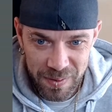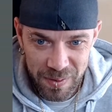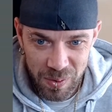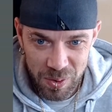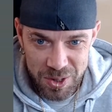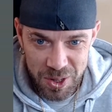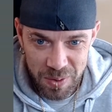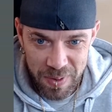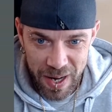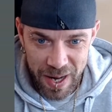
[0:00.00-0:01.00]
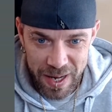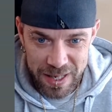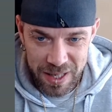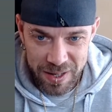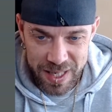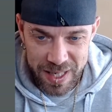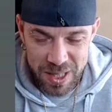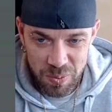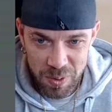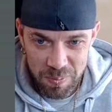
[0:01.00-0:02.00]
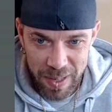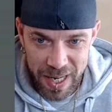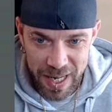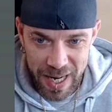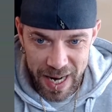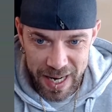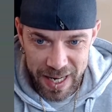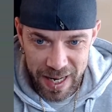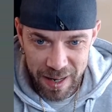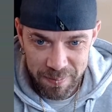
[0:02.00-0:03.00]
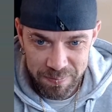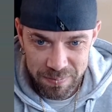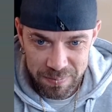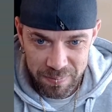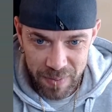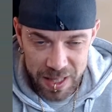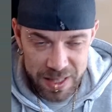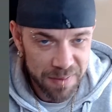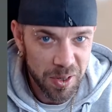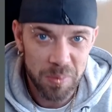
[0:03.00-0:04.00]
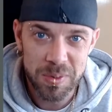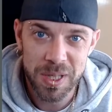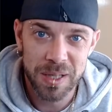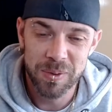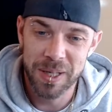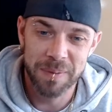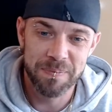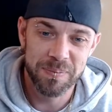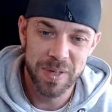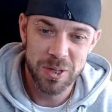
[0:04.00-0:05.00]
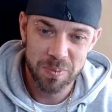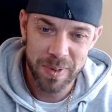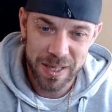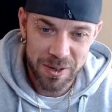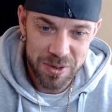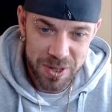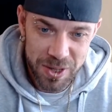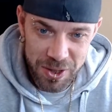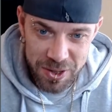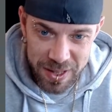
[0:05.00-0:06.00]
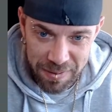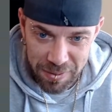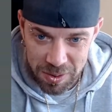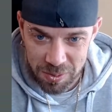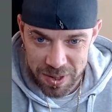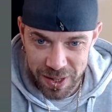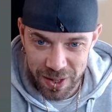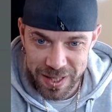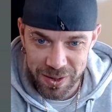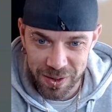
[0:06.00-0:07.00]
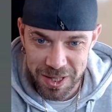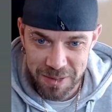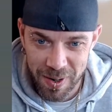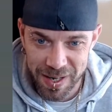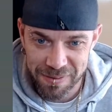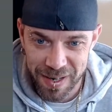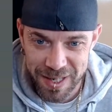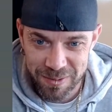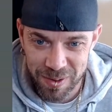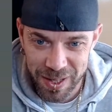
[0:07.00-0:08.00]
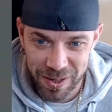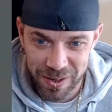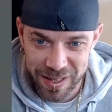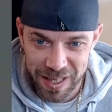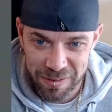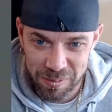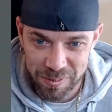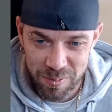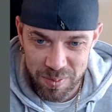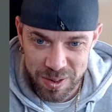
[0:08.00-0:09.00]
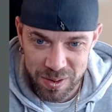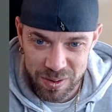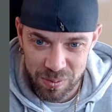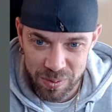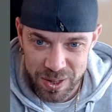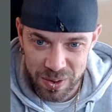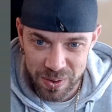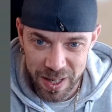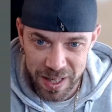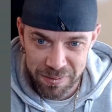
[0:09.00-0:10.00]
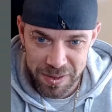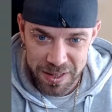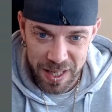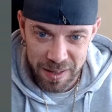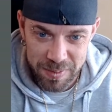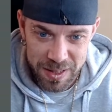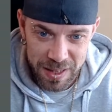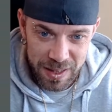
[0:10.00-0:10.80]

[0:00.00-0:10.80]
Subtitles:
Awesome. So this would be a defcopter, wouldn't it? This would be used, you'd use the defcopter tools. And look, he's got the smiley face rocket on there from what we saw earlier from the tips.